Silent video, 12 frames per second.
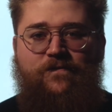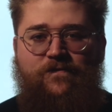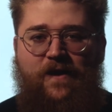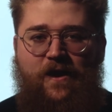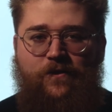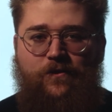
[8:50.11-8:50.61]

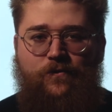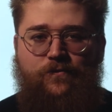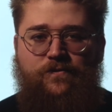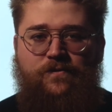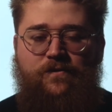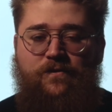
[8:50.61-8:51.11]
values,
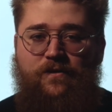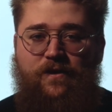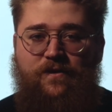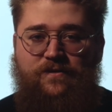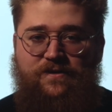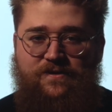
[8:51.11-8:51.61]

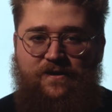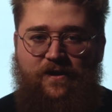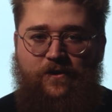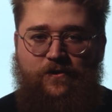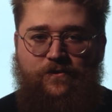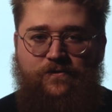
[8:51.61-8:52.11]

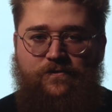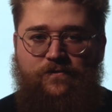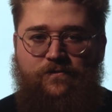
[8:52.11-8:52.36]
desires,